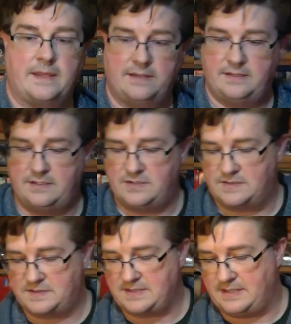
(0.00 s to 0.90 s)
It
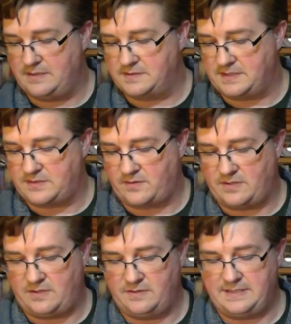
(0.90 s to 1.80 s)
just looks like they're
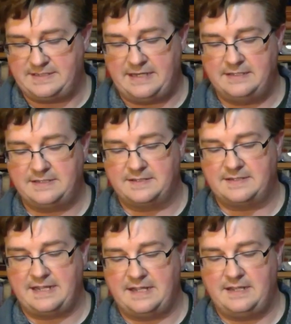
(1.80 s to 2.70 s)
all intended to
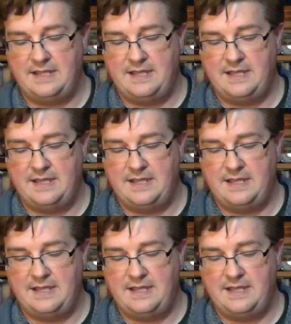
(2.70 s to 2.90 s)
stay